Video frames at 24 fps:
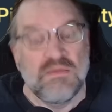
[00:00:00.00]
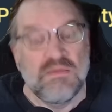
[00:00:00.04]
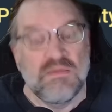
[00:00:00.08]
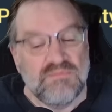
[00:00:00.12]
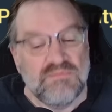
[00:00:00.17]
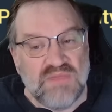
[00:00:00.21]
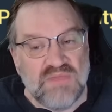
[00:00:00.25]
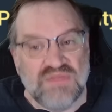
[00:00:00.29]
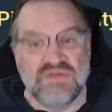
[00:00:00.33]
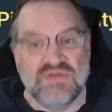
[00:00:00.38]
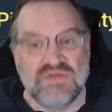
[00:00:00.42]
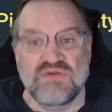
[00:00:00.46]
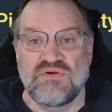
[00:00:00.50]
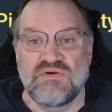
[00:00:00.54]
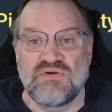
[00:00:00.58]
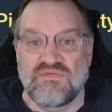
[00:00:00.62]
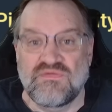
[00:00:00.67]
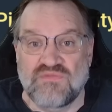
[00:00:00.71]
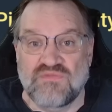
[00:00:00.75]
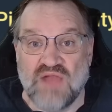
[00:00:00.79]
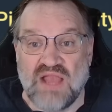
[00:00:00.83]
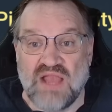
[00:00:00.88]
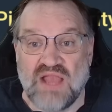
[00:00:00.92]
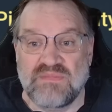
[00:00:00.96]
Mythical
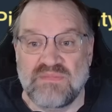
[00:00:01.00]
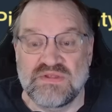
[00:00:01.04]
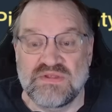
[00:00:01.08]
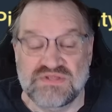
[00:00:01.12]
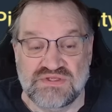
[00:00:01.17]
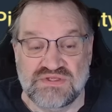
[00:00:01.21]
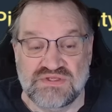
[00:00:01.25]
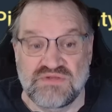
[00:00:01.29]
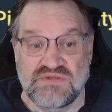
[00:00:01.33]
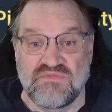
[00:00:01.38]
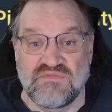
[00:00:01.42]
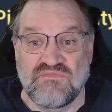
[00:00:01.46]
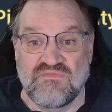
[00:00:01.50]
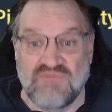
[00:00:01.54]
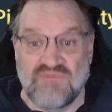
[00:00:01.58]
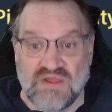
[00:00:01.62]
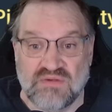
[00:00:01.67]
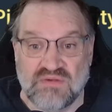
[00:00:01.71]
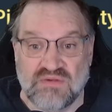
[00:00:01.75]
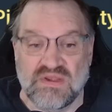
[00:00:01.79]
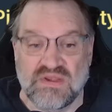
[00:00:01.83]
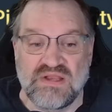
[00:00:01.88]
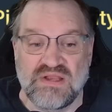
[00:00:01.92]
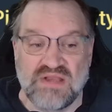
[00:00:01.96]
fragments,
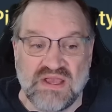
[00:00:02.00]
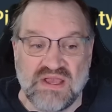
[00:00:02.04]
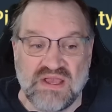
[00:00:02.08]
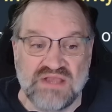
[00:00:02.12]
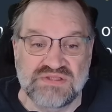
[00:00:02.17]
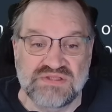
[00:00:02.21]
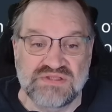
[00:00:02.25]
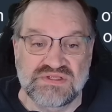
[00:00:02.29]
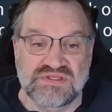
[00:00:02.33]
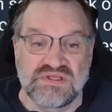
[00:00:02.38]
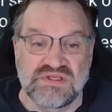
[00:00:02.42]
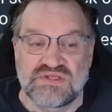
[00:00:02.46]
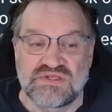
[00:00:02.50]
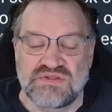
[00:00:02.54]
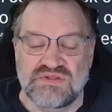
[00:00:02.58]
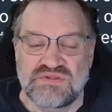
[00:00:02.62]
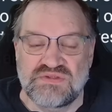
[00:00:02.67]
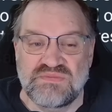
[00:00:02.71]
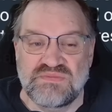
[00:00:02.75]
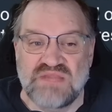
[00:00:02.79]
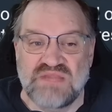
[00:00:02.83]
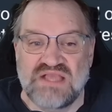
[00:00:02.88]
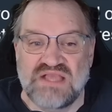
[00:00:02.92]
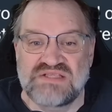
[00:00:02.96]
very nice. So there's
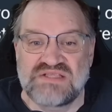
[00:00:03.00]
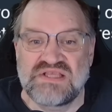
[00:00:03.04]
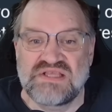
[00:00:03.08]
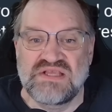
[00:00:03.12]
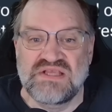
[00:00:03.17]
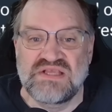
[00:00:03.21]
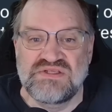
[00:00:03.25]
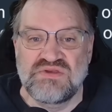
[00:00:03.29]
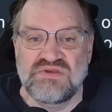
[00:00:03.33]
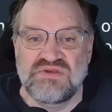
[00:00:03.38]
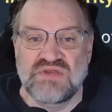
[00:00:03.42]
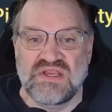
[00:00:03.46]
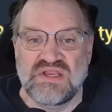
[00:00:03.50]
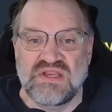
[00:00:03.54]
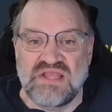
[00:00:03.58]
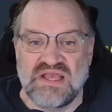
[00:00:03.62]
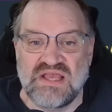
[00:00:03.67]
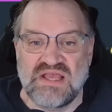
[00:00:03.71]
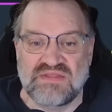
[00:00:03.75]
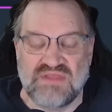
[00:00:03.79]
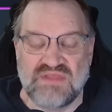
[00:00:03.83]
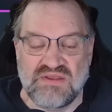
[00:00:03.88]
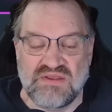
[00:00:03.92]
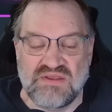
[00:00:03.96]
some nice things you can
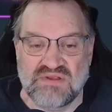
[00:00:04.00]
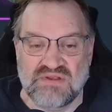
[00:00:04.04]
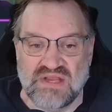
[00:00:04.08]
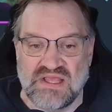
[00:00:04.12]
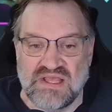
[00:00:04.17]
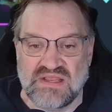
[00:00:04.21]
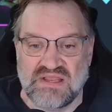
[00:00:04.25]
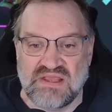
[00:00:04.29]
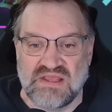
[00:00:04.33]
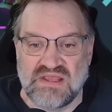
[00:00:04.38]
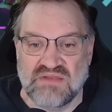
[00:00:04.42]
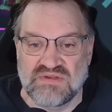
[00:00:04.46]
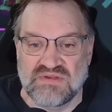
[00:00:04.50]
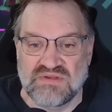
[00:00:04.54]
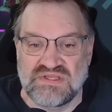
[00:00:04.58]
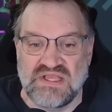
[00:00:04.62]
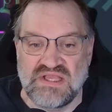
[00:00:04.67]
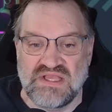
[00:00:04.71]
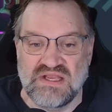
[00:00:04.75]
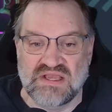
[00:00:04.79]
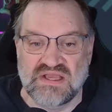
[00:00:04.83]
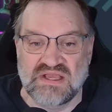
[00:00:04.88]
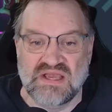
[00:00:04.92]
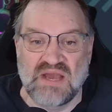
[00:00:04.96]
get that you're going to get
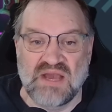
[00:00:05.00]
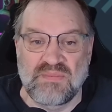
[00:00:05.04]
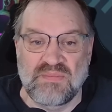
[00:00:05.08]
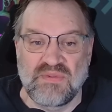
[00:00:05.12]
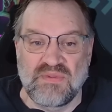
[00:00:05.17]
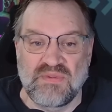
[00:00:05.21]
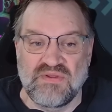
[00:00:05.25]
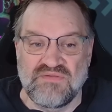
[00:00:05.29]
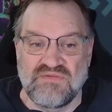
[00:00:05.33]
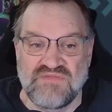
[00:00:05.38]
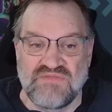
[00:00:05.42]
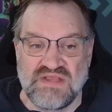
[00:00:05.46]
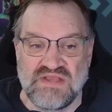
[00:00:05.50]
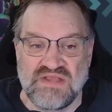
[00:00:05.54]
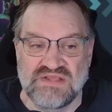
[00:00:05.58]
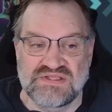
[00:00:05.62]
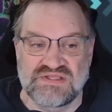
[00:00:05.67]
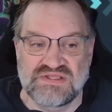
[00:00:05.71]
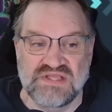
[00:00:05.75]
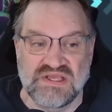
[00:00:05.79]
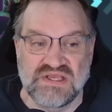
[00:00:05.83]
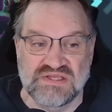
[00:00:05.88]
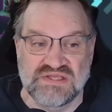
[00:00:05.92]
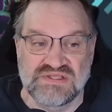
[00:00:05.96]
guaranteed a couple of these
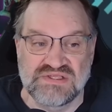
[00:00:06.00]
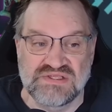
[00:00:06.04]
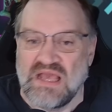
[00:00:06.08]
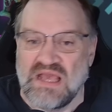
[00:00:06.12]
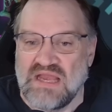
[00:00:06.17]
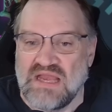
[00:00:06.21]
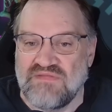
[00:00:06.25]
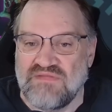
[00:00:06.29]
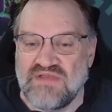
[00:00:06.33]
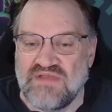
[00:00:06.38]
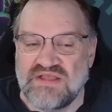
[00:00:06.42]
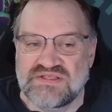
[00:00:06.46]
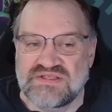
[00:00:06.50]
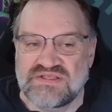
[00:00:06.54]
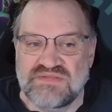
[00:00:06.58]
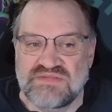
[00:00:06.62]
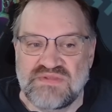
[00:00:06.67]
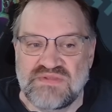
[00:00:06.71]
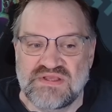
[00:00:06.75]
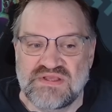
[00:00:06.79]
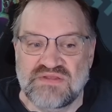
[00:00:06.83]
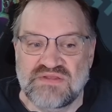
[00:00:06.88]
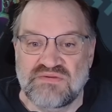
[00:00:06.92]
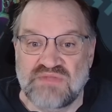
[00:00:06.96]
things. And if you get some of
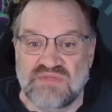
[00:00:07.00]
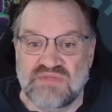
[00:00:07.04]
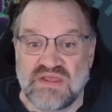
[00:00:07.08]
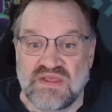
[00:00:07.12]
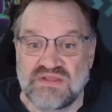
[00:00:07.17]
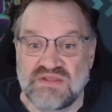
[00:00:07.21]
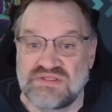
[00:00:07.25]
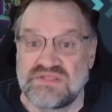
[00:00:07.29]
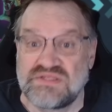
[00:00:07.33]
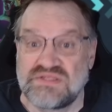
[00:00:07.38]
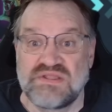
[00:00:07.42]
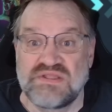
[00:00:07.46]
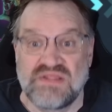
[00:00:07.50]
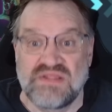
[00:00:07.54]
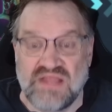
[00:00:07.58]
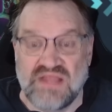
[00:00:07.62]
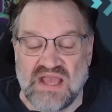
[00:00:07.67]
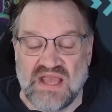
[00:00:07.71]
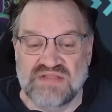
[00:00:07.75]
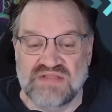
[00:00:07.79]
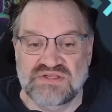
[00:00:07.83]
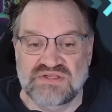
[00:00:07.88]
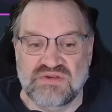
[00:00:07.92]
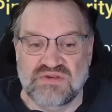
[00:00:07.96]
the other things,
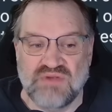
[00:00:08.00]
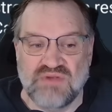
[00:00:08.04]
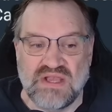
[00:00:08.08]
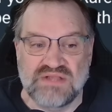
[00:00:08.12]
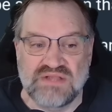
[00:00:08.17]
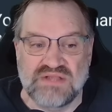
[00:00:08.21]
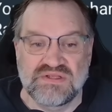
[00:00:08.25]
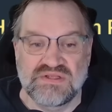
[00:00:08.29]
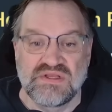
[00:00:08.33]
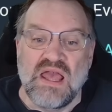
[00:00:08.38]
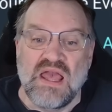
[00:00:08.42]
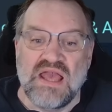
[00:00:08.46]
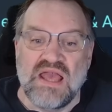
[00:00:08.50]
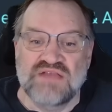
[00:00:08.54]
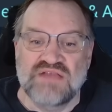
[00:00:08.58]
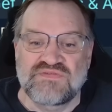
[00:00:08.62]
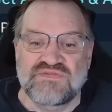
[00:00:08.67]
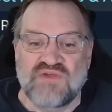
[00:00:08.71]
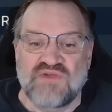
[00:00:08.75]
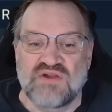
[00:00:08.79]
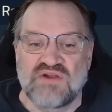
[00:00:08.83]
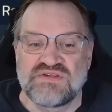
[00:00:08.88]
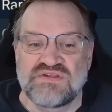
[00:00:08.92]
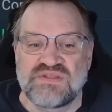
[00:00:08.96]
that's great. As
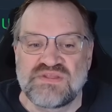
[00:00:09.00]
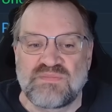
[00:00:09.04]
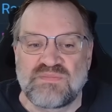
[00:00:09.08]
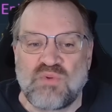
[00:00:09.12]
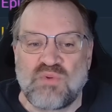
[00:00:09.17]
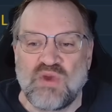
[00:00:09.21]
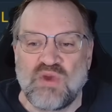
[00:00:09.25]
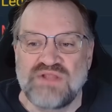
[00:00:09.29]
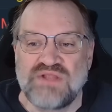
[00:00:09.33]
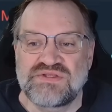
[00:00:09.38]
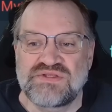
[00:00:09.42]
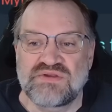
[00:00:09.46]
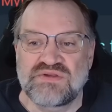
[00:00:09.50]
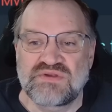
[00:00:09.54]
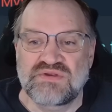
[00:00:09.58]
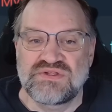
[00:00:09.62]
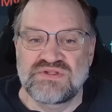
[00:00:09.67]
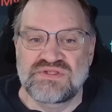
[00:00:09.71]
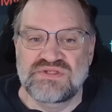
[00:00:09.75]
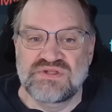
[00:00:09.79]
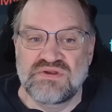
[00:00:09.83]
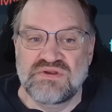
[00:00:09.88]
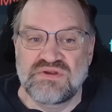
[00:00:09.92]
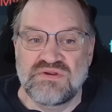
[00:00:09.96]
far as the points are
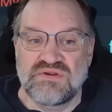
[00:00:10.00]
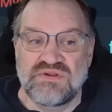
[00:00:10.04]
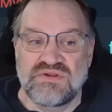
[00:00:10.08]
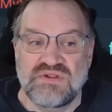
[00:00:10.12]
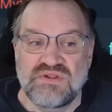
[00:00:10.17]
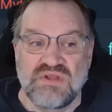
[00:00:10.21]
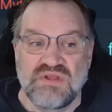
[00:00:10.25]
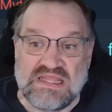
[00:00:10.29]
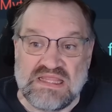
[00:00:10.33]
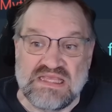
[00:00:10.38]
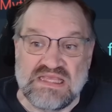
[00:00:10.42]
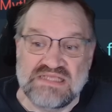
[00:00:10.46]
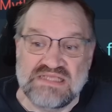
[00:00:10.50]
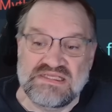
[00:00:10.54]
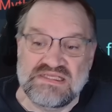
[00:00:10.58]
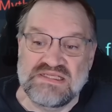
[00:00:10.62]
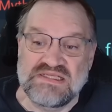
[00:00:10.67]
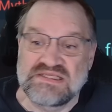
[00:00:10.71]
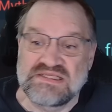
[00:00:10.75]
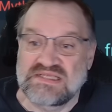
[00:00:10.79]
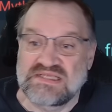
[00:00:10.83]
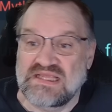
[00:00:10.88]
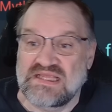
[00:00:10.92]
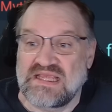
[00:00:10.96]
concerned, this
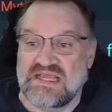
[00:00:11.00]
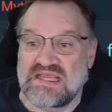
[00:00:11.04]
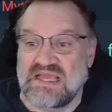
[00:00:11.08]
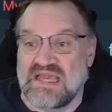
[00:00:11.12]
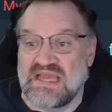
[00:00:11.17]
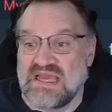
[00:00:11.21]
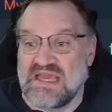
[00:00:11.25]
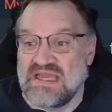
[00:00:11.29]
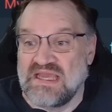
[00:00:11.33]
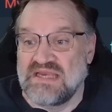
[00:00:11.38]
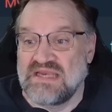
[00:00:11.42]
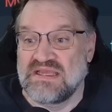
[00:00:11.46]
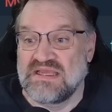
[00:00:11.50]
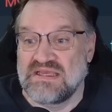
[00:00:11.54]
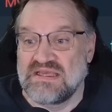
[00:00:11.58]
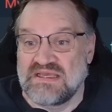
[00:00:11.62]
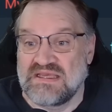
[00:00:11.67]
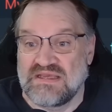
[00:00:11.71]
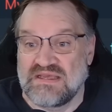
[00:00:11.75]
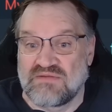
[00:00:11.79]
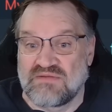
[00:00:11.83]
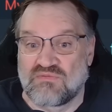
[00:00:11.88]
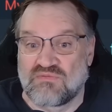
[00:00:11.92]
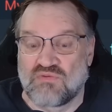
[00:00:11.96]
is kind
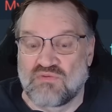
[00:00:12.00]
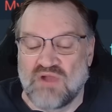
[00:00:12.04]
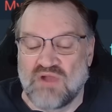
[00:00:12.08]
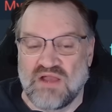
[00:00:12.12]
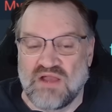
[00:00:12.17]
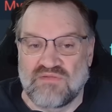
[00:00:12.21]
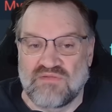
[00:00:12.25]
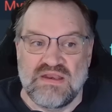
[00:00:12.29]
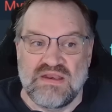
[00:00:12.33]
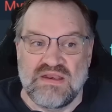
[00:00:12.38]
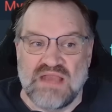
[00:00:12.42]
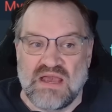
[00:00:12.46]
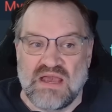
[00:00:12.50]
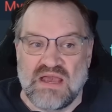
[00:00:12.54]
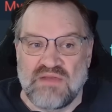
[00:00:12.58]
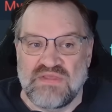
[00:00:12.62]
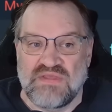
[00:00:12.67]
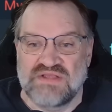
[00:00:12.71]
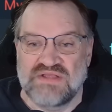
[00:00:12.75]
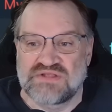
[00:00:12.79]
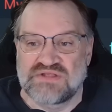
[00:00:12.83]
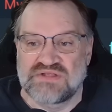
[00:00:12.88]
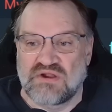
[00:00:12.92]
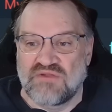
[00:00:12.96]
of rough. Now,
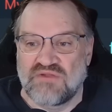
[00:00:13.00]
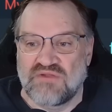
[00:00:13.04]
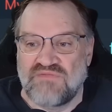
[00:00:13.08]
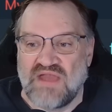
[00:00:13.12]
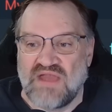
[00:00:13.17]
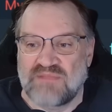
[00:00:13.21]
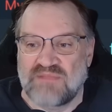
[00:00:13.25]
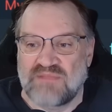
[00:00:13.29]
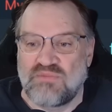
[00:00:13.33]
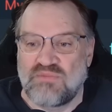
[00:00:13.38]
these artifact